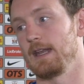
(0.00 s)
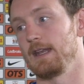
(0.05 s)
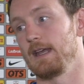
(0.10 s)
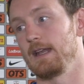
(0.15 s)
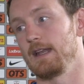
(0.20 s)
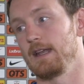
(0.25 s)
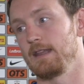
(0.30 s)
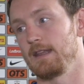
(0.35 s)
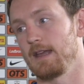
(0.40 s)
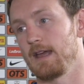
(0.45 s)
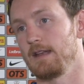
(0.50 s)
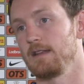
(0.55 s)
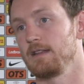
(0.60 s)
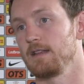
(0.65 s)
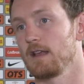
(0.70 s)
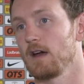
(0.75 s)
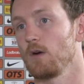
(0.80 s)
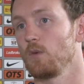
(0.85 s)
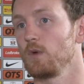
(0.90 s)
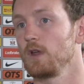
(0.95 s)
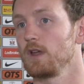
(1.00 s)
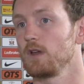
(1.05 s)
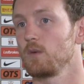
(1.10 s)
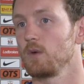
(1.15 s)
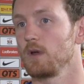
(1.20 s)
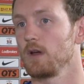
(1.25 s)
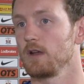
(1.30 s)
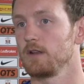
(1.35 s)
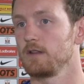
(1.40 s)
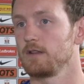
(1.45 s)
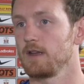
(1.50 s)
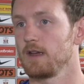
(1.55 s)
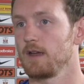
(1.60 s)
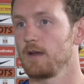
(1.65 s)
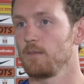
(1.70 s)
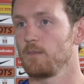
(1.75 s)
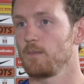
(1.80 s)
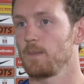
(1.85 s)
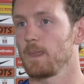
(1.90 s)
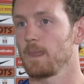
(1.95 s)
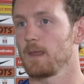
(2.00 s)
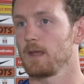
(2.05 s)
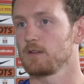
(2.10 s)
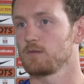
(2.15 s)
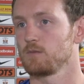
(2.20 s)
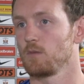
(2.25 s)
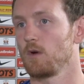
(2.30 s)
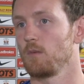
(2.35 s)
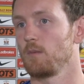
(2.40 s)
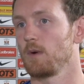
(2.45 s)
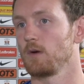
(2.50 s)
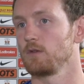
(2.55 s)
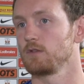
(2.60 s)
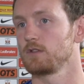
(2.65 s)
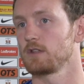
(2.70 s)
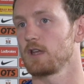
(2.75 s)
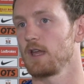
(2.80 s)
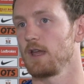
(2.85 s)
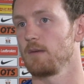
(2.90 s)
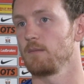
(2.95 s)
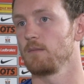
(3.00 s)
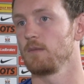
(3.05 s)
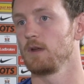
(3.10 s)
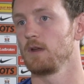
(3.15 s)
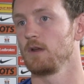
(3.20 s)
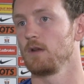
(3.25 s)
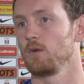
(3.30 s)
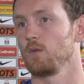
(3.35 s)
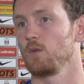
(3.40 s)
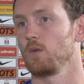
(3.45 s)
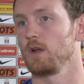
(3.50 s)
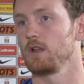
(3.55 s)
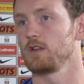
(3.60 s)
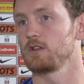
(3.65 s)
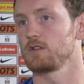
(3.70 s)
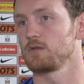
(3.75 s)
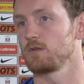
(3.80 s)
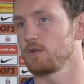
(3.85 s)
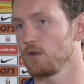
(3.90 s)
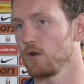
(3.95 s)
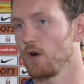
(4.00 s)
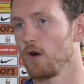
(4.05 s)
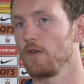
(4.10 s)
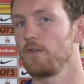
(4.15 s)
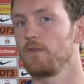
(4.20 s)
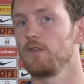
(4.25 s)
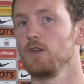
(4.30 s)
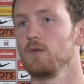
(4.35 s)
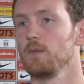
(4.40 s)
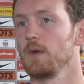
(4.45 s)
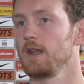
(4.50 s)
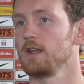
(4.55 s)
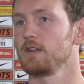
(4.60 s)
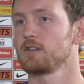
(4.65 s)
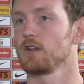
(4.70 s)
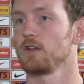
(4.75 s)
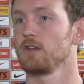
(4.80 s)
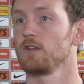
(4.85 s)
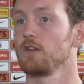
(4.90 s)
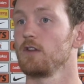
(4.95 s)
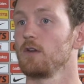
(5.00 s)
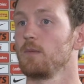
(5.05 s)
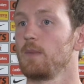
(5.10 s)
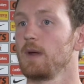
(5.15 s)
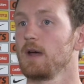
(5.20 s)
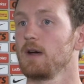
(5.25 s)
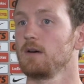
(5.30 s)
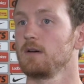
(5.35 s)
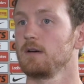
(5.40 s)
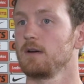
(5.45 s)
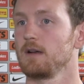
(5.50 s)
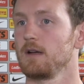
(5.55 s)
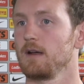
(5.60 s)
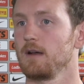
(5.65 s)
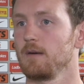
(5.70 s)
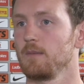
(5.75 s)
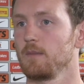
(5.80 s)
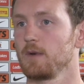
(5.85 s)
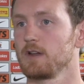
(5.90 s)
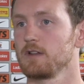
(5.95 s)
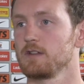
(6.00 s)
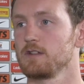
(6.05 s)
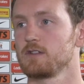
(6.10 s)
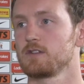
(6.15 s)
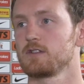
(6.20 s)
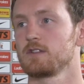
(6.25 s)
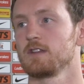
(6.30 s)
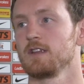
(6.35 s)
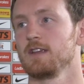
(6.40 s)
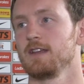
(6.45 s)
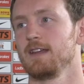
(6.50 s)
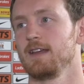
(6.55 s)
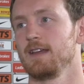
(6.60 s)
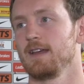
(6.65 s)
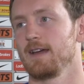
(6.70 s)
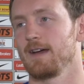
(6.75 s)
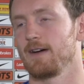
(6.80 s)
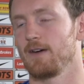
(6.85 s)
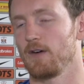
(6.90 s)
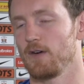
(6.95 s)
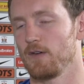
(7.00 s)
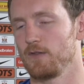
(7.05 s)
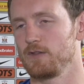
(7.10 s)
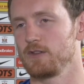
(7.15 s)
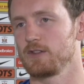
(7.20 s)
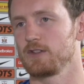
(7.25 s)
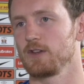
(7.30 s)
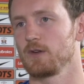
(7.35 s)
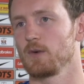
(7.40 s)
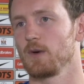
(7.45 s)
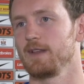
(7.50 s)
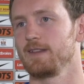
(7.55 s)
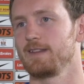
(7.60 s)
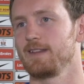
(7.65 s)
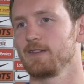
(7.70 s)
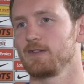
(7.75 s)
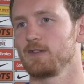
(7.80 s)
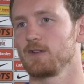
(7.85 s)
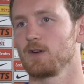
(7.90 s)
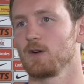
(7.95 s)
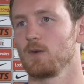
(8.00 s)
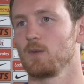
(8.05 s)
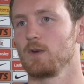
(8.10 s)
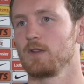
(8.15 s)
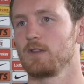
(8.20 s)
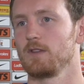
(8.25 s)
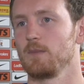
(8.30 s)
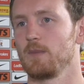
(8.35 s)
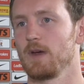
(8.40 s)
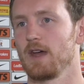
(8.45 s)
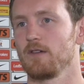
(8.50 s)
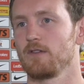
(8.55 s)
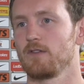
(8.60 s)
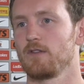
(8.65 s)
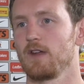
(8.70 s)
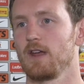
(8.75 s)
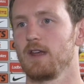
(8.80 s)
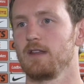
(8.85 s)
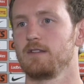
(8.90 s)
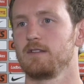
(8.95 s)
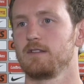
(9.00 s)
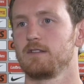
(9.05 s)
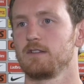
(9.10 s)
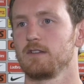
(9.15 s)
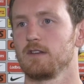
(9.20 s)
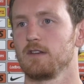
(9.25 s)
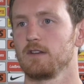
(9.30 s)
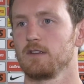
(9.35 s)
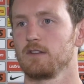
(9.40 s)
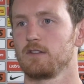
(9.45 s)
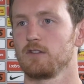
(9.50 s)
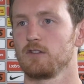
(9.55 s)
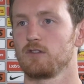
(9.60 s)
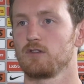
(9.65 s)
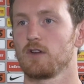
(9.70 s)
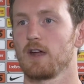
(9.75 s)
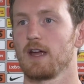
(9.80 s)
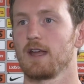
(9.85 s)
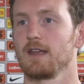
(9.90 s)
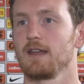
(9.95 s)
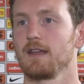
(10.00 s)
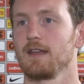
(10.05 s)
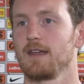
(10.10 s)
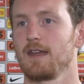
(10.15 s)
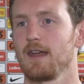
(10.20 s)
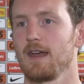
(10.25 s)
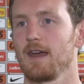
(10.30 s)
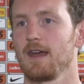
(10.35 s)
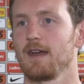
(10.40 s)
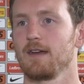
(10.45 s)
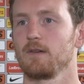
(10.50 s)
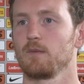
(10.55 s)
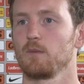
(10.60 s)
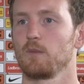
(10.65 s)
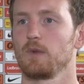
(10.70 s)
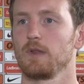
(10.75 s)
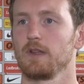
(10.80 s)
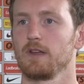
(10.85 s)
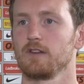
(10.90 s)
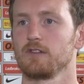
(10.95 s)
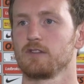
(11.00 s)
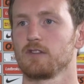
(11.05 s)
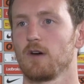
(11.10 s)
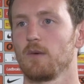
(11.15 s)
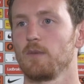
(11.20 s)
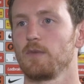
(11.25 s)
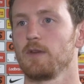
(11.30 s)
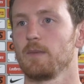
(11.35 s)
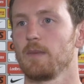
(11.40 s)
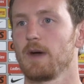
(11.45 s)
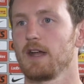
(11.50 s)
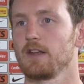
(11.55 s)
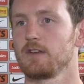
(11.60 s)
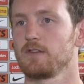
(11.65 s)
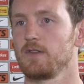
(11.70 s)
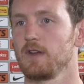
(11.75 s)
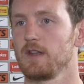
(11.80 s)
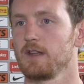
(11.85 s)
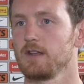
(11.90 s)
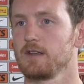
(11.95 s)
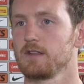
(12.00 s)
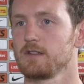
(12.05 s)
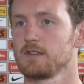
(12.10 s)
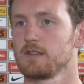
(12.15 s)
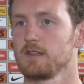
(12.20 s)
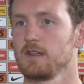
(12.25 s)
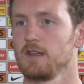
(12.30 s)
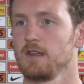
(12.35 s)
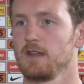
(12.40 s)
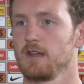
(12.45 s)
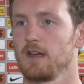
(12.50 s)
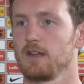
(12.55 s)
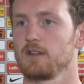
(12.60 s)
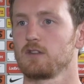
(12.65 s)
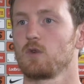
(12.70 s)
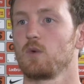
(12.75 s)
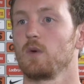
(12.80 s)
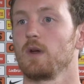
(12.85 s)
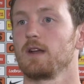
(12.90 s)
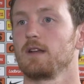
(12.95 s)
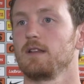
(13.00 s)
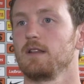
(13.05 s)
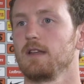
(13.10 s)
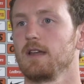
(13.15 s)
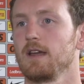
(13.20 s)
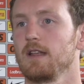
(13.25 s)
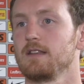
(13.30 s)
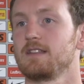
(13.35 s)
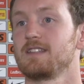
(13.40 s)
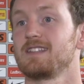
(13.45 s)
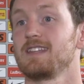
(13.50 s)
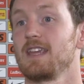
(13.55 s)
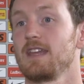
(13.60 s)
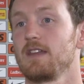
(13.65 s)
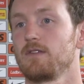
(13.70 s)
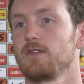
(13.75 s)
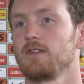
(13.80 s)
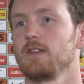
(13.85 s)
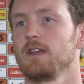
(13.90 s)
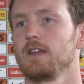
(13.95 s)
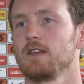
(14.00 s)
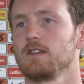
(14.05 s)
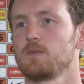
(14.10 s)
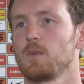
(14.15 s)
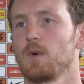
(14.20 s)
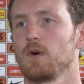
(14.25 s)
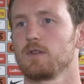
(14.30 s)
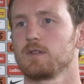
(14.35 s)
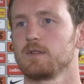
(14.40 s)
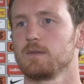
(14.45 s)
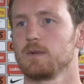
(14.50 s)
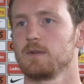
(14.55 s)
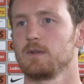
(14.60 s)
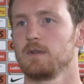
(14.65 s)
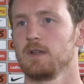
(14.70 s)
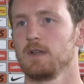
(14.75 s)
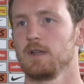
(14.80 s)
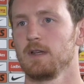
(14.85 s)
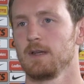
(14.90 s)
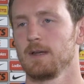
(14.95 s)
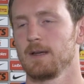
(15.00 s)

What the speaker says: And then at the end of that week we had a small bounce game which got a few minutes under their belt, because it's obviously quite difficult with the Betfred to try and get players up to match fitness as quickly and safely as possible.